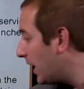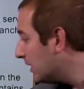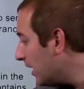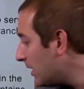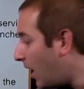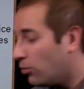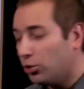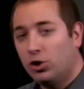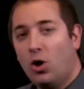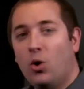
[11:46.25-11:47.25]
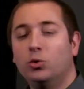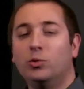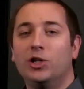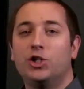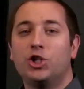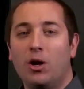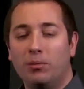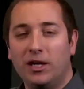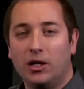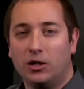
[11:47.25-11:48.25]
and then our code will
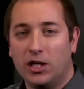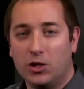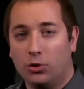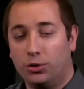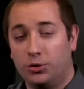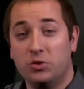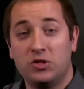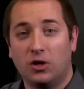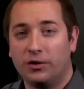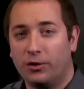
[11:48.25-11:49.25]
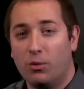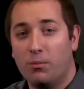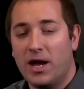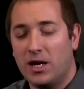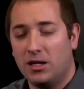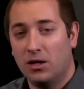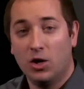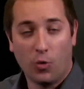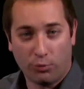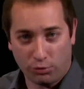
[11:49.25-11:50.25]
jump there in order to start our main
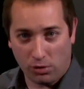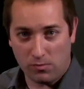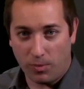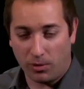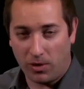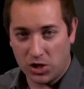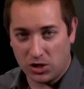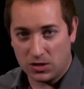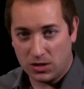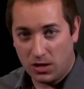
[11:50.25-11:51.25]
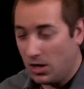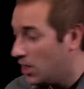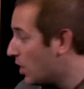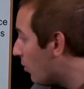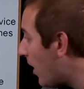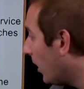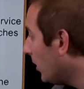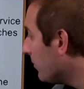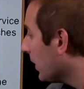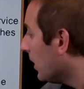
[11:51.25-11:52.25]
program operations.
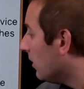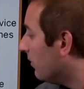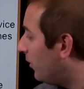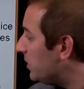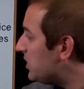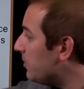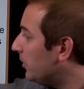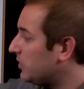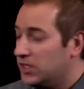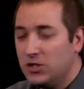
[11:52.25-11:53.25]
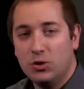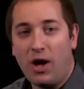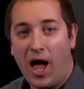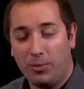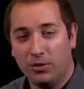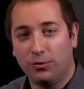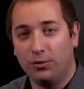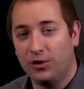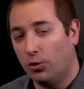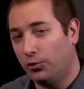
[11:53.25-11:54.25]
Well, very similar things do happen
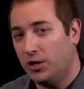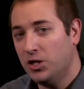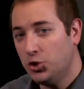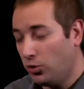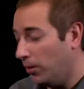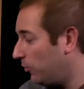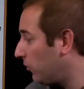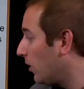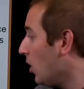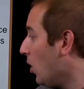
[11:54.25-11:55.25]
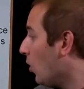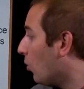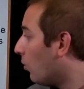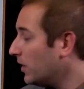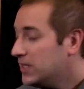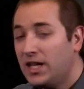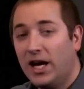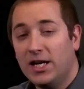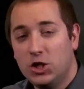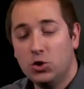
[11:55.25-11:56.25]
for the other interrupts. Once
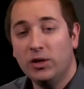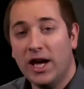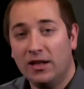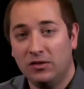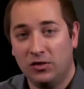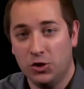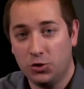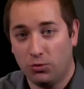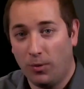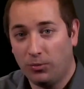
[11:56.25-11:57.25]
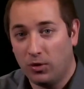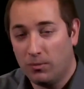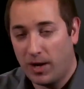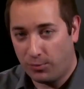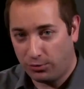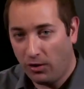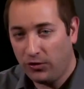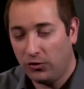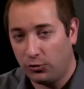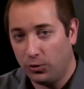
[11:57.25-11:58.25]
I do get this interrupt, my
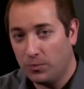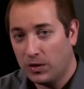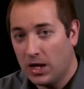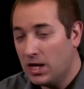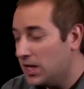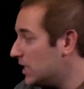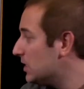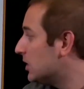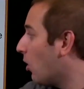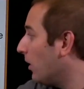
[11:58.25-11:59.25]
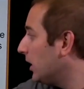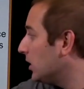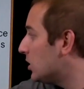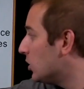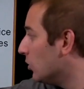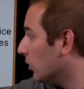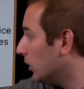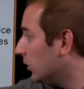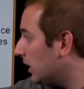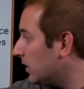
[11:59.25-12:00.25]
processor is going to
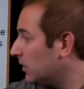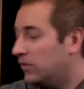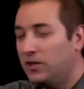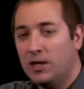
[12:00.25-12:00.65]
look in this